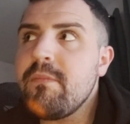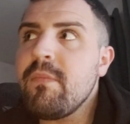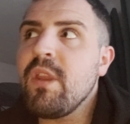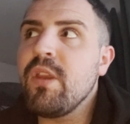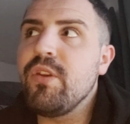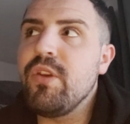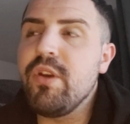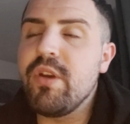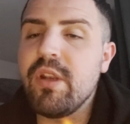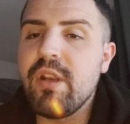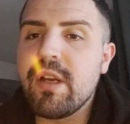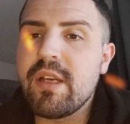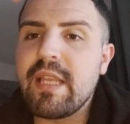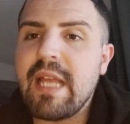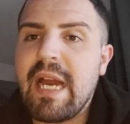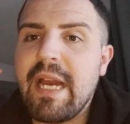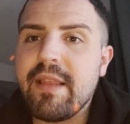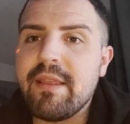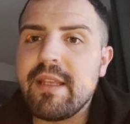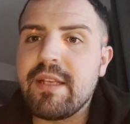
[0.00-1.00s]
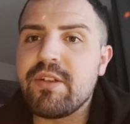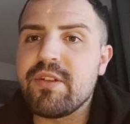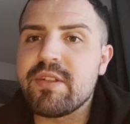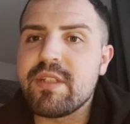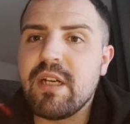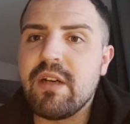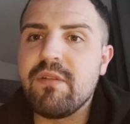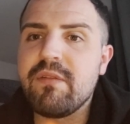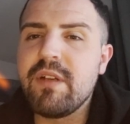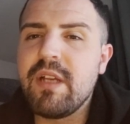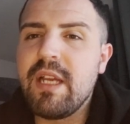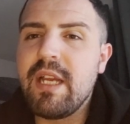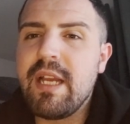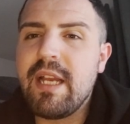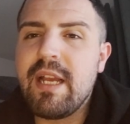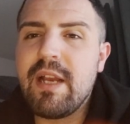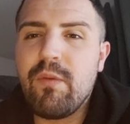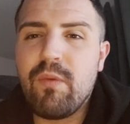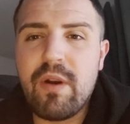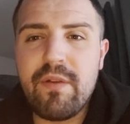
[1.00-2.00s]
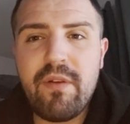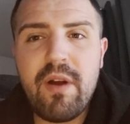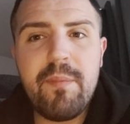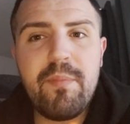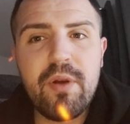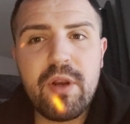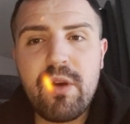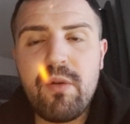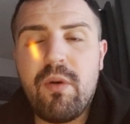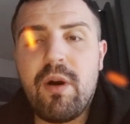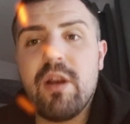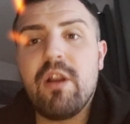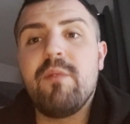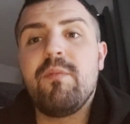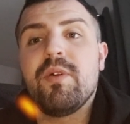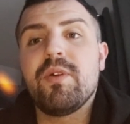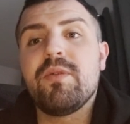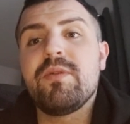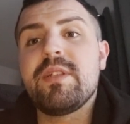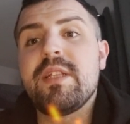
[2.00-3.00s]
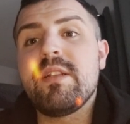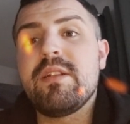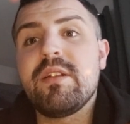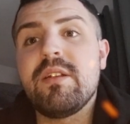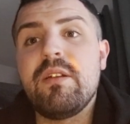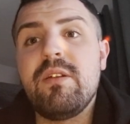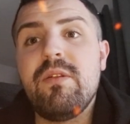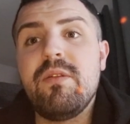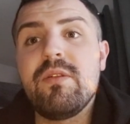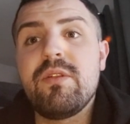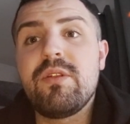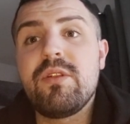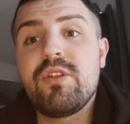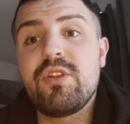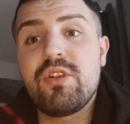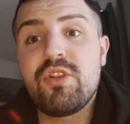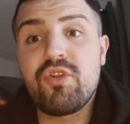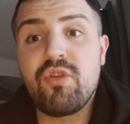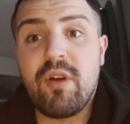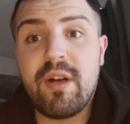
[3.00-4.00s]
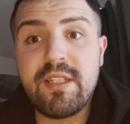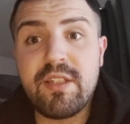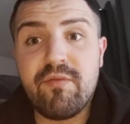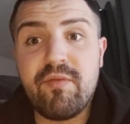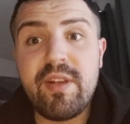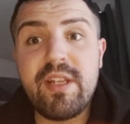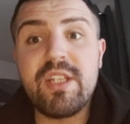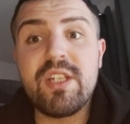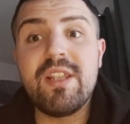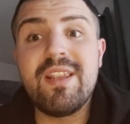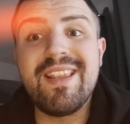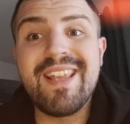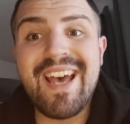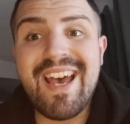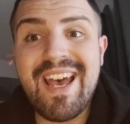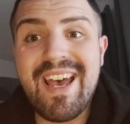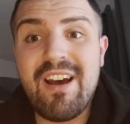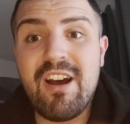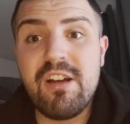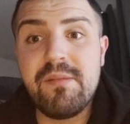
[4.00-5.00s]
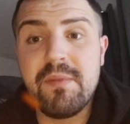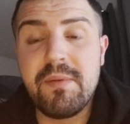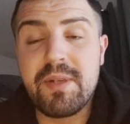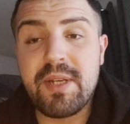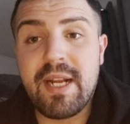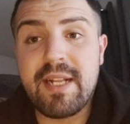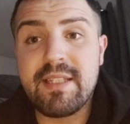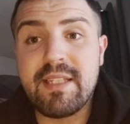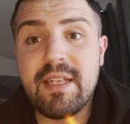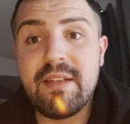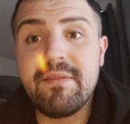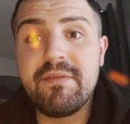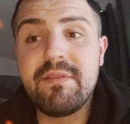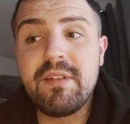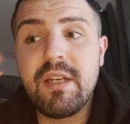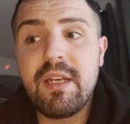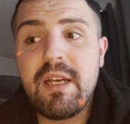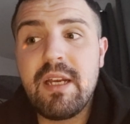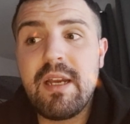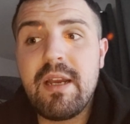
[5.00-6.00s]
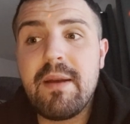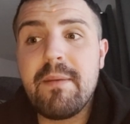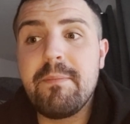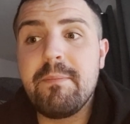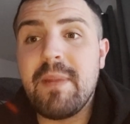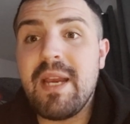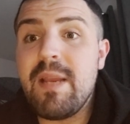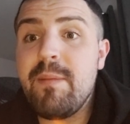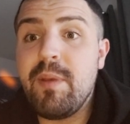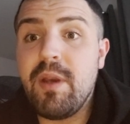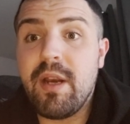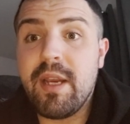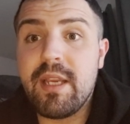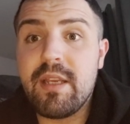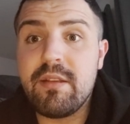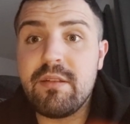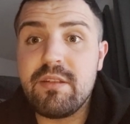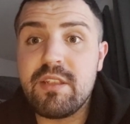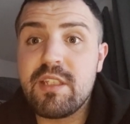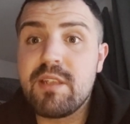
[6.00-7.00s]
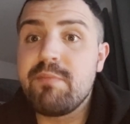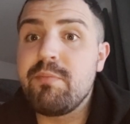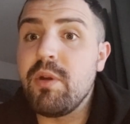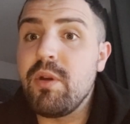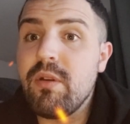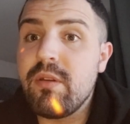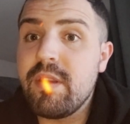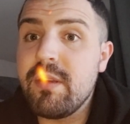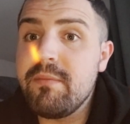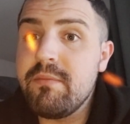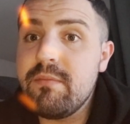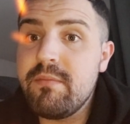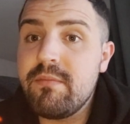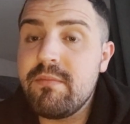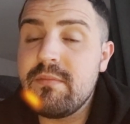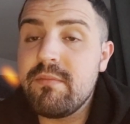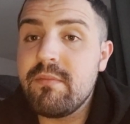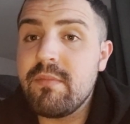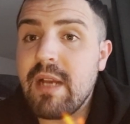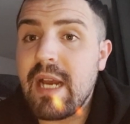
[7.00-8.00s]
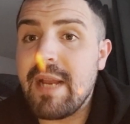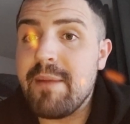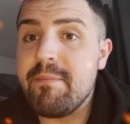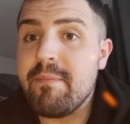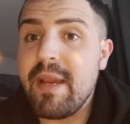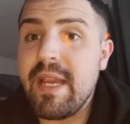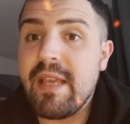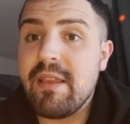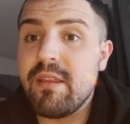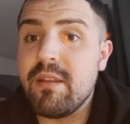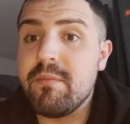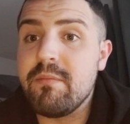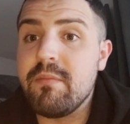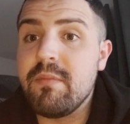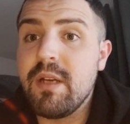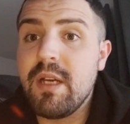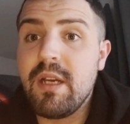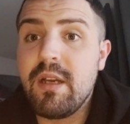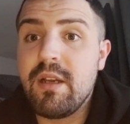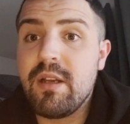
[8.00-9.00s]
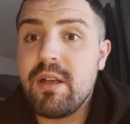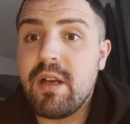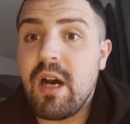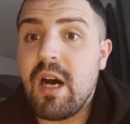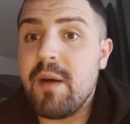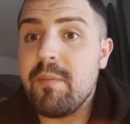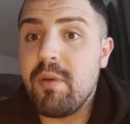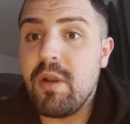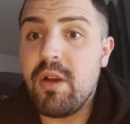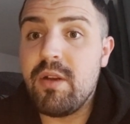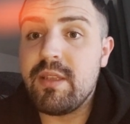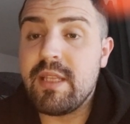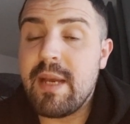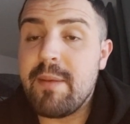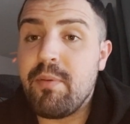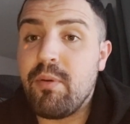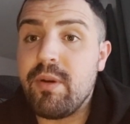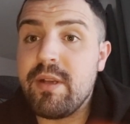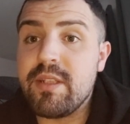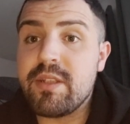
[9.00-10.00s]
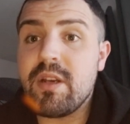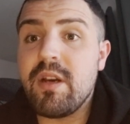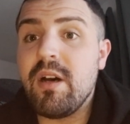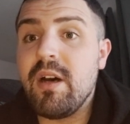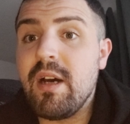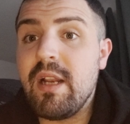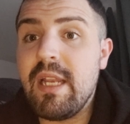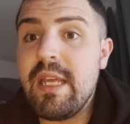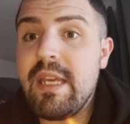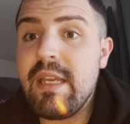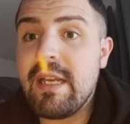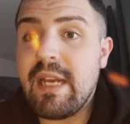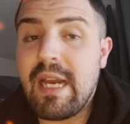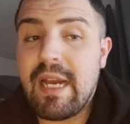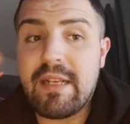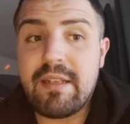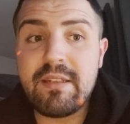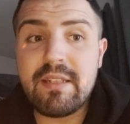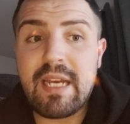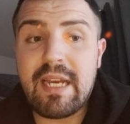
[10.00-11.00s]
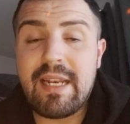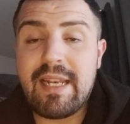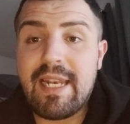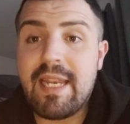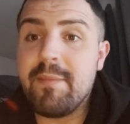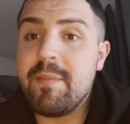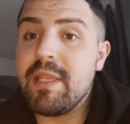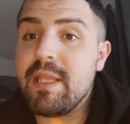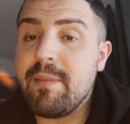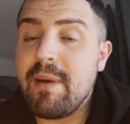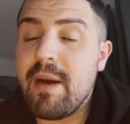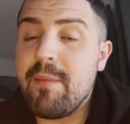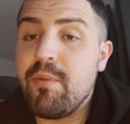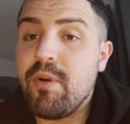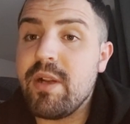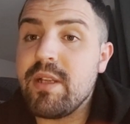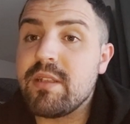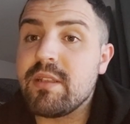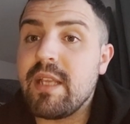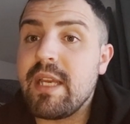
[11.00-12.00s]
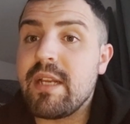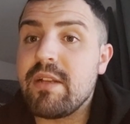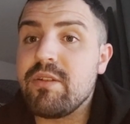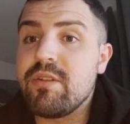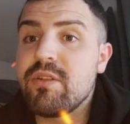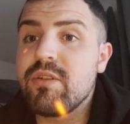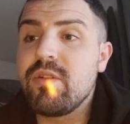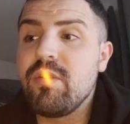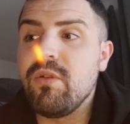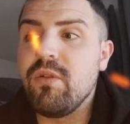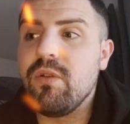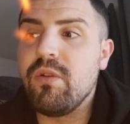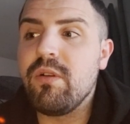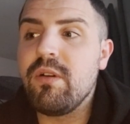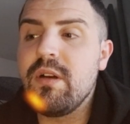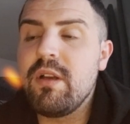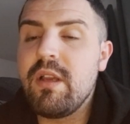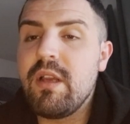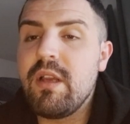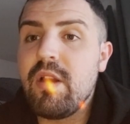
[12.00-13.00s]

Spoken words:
you could look at that and think to yourself, well, if I put quite a lot of models into trying to reach their home objective, maybe I can spook them and make them upload their points early and limit the amount of points that they can score.